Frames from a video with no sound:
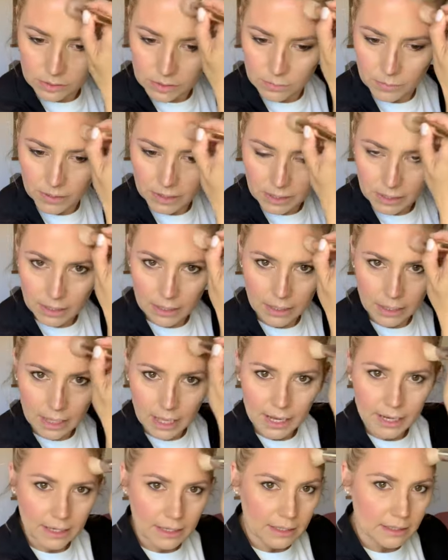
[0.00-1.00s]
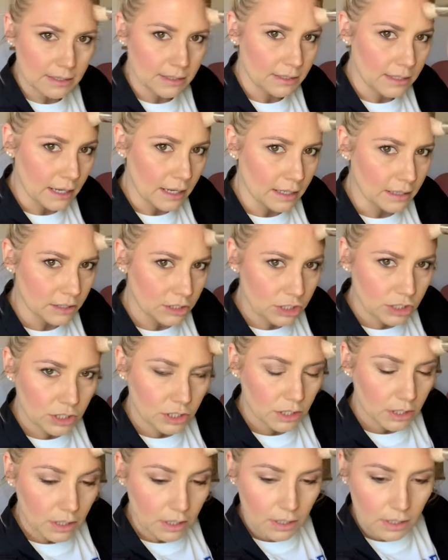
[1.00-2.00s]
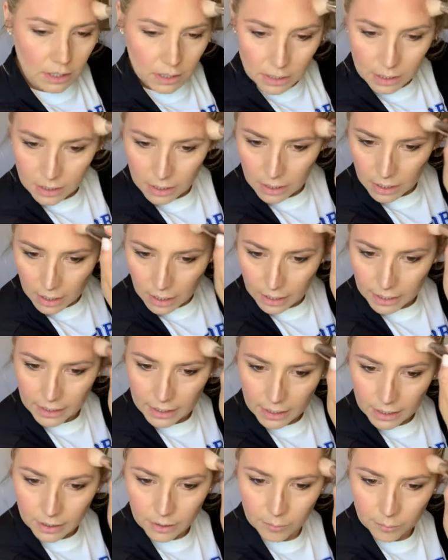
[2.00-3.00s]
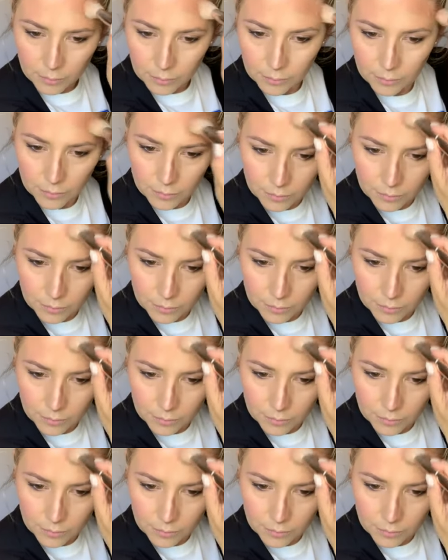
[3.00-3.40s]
and with the lightest touch, I am